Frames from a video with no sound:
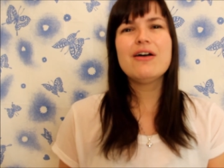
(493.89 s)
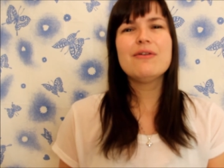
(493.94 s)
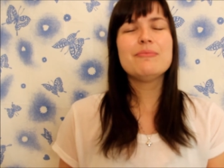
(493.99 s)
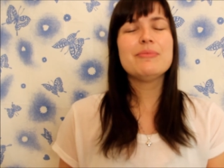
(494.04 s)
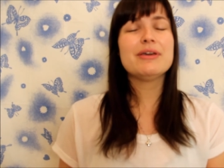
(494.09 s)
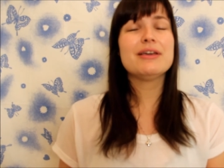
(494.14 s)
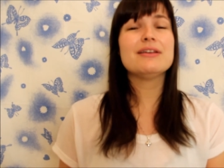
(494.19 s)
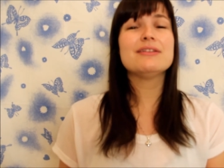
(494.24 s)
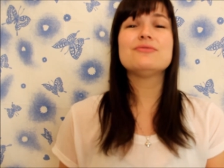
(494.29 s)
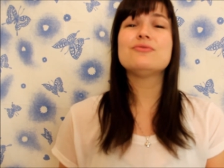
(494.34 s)

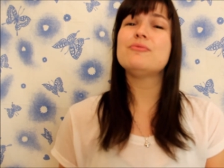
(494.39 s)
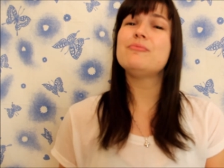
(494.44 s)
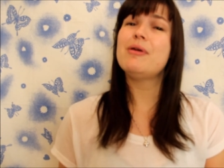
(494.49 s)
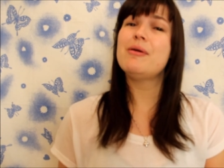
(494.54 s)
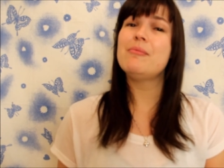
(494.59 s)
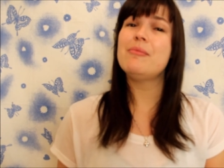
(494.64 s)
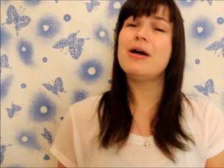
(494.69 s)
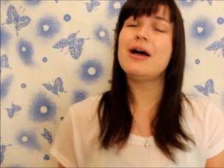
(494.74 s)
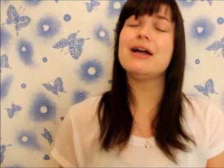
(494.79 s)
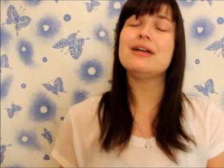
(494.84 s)
because
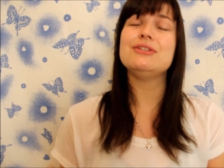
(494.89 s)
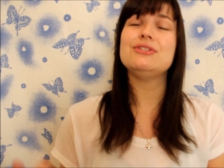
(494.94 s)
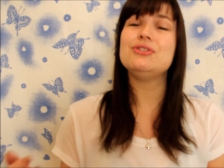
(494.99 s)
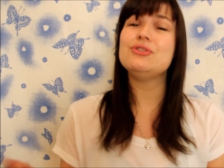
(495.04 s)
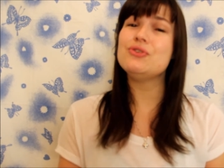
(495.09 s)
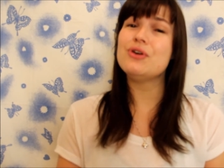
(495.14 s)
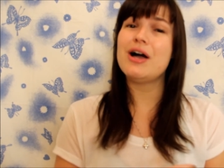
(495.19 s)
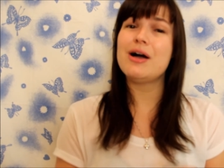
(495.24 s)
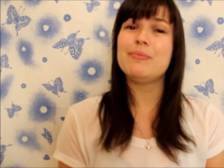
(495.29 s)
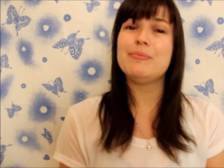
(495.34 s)
remember, I
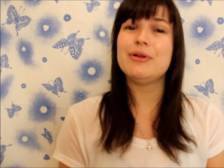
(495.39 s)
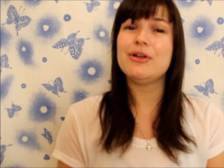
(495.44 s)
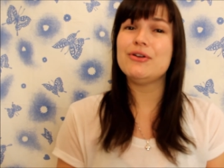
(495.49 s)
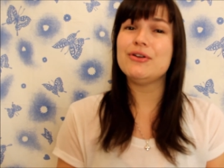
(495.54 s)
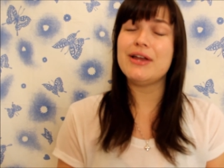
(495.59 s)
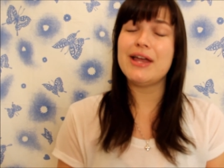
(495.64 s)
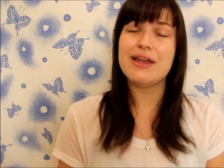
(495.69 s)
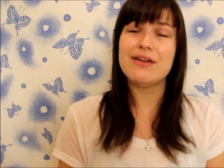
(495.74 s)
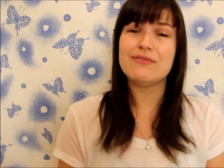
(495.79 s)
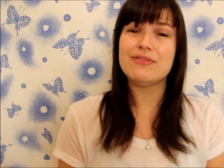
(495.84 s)
do
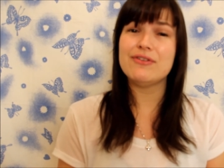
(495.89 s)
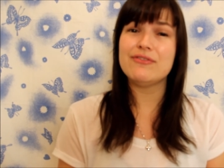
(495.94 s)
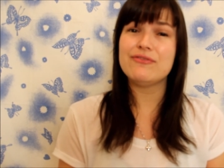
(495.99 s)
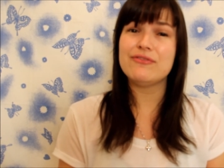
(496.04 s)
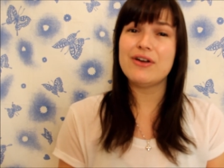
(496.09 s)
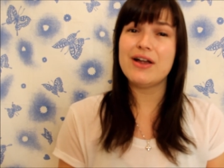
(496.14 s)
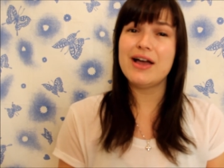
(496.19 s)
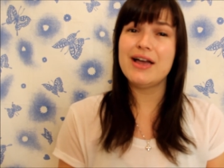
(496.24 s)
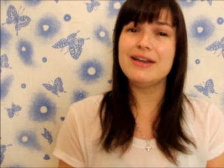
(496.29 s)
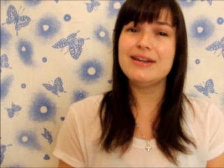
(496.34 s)
upload every
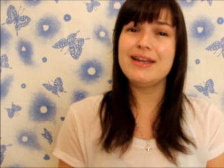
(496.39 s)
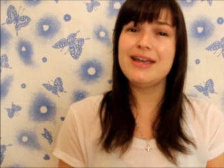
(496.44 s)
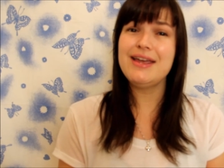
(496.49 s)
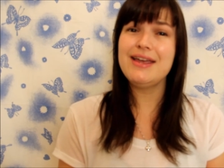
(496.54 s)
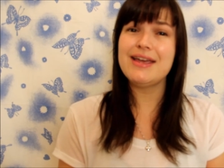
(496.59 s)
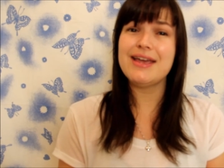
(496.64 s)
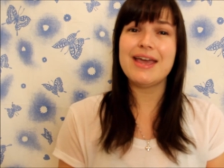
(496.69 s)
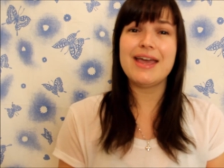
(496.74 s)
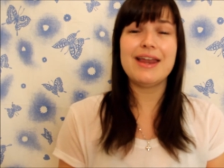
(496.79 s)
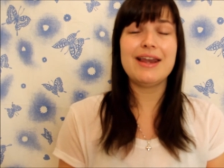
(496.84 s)

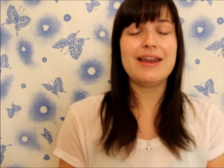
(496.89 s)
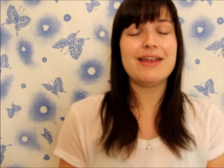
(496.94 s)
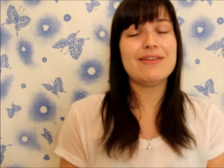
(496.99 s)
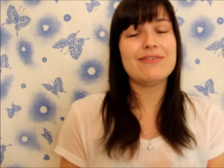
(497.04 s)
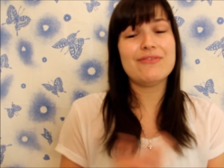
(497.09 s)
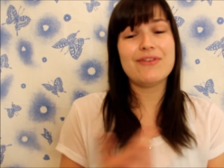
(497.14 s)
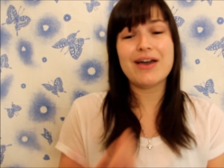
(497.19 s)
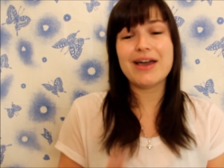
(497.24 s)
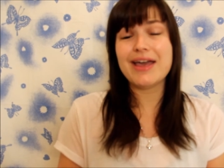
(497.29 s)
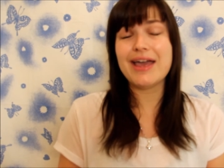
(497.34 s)
Friday, and
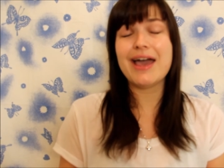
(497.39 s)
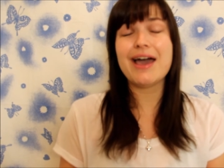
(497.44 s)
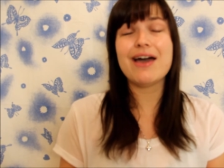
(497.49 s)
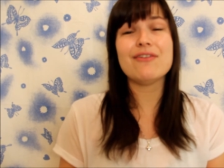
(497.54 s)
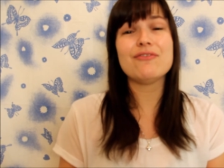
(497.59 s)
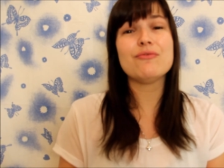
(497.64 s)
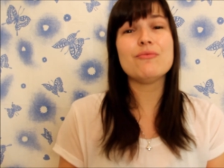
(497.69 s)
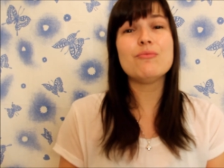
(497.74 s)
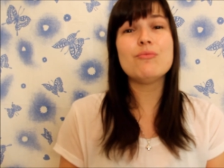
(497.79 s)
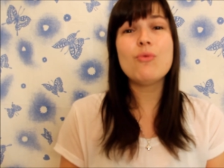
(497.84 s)
if I
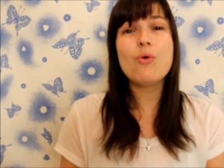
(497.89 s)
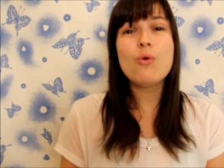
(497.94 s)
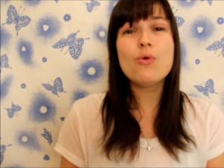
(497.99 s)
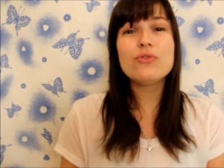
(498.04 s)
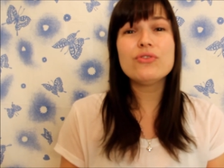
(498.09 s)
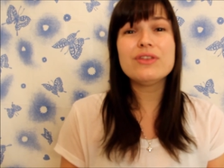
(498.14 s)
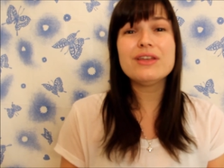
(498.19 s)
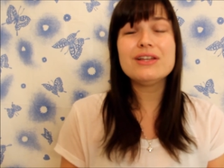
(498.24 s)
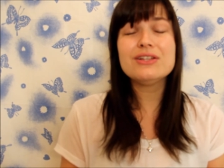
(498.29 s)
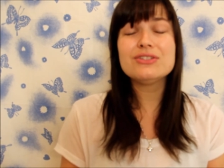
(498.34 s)
have more
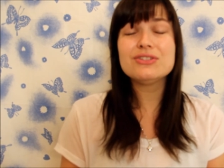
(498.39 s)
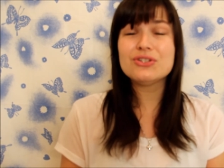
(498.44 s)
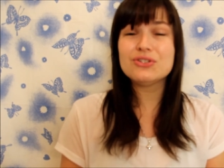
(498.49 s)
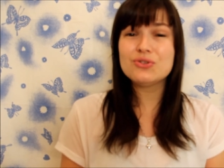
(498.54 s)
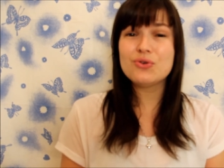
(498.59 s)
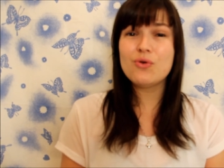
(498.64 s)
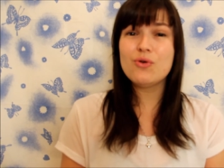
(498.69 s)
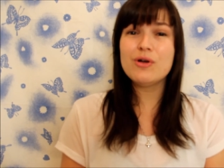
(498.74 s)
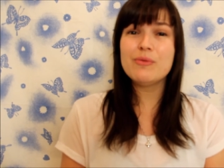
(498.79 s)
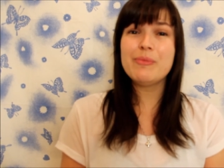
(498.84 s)
things to
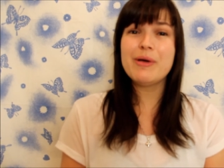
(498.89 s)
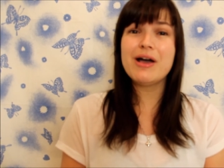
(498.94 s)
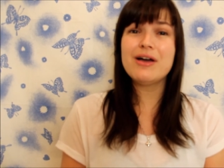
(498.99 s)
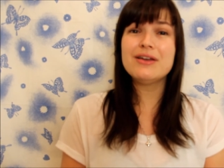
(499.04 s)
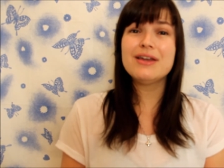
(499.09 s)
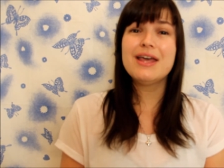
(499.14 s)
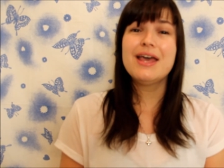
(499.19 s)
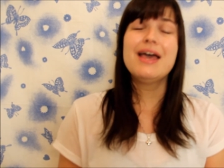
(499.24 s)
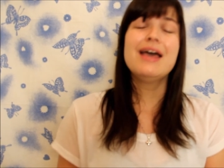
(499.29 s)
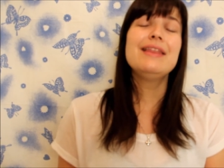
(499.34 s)
talk
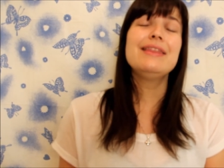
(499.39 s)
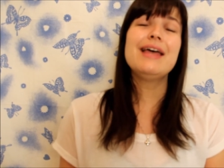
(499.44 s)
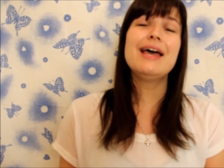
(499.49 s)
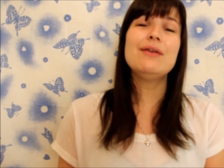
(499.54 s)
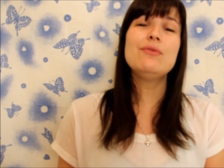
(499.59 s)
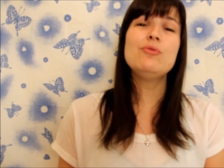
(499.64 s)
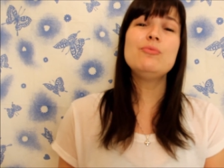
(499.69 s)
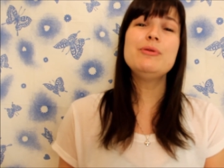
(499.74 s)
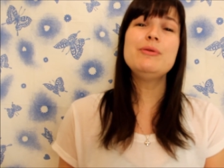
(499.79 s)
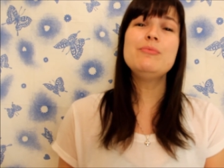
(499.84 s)
about, that
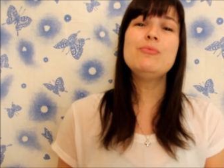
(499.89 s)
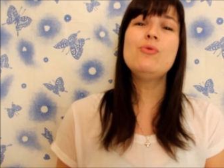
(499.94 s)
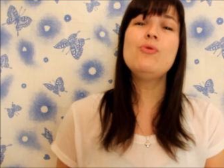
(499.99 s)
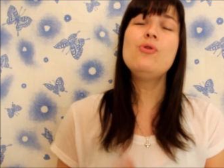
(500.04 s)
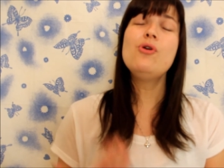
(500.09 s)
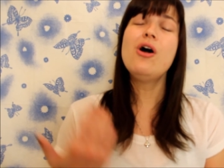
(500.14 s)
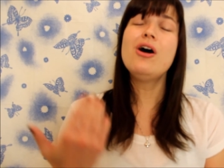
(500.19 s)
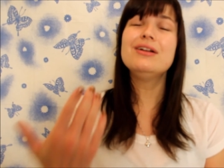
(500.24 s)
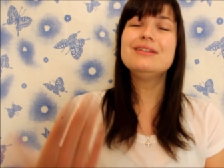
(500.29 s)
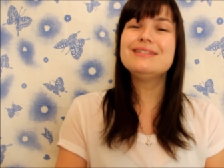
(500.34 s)
will be
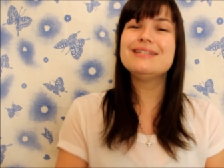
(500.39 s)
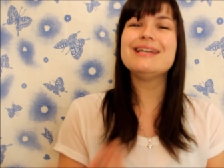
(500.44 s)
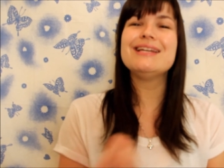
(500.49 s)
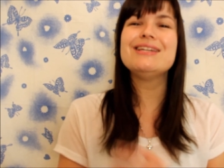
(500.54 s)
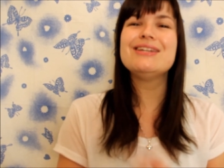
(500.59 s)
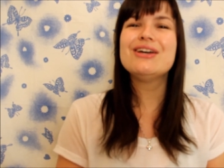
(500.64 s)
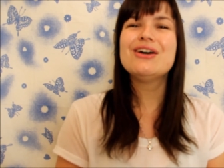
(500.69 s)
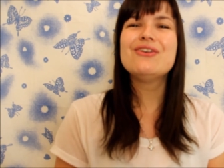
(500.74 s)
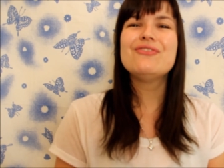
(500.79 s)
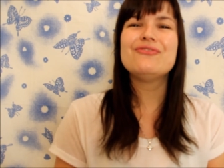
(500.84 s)
more
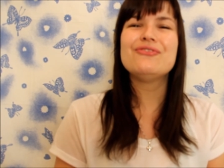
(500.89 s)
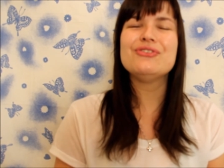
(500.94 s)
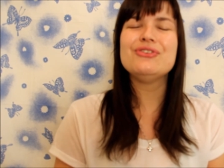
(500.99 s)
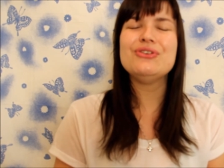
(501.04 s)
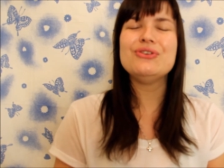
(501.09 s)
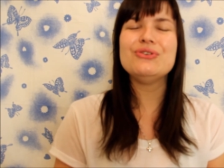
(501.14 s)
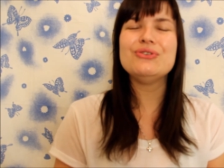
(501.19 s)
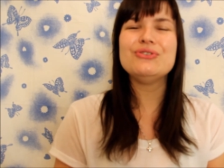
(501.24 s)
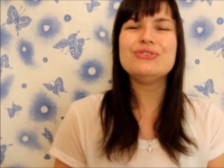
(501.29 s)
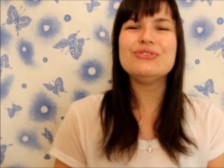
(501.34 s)
content for
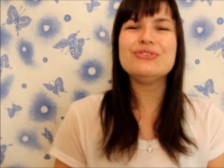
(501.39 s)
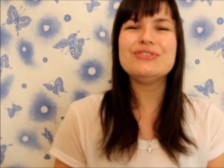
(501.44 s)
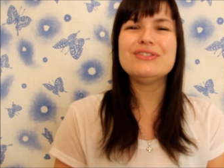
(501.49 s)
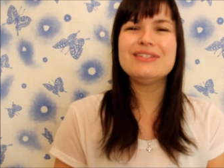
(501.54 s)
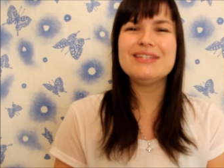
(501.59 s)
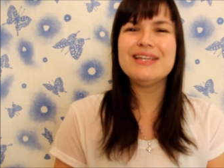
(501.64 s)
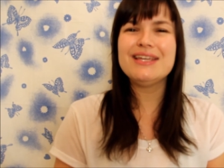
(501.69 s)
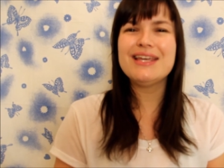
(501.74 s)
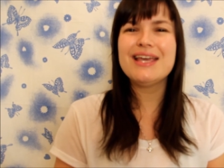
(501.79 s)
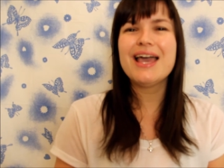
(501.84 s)
you to
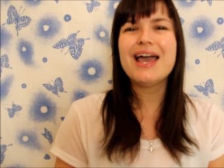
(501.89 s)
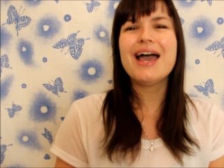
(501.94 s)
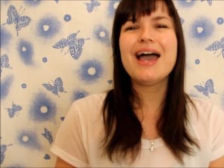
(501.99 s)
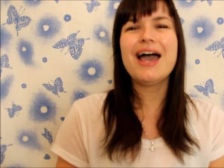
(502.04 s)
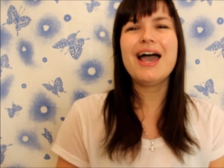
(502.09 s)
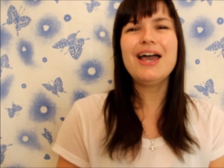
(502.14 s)
see.